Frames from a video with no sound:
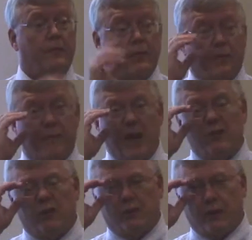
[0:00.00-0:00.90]
The
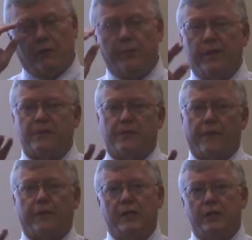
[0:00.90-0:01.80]
federal government's
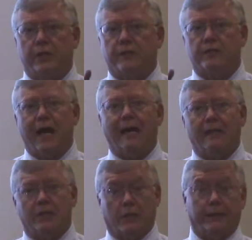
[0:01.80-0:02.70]
definition is not
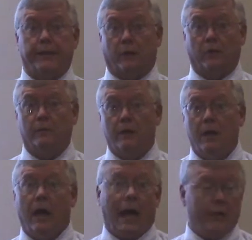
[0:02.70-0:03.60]
as clear
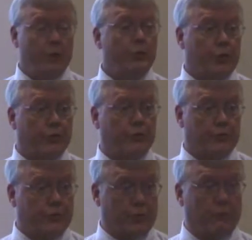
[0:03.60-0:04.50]
on who should
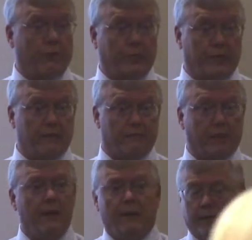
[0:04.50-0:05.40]
determine placement.
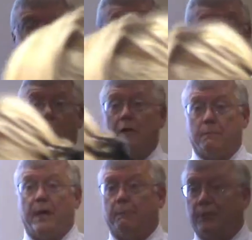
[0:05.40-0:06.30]
They just talk
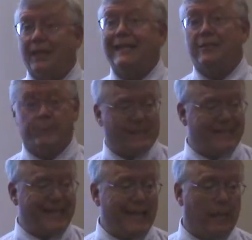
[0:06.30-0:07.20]
about a placement
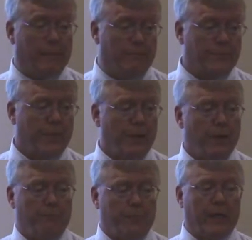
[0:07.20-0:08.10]
team.
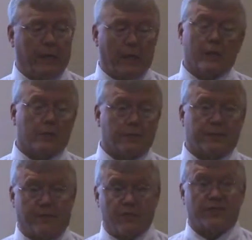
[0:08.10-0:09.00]
But Article
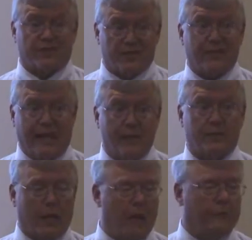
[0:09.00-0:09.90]
7 says the case
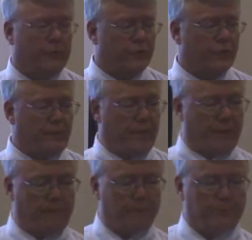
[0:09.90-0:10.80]
conference committee.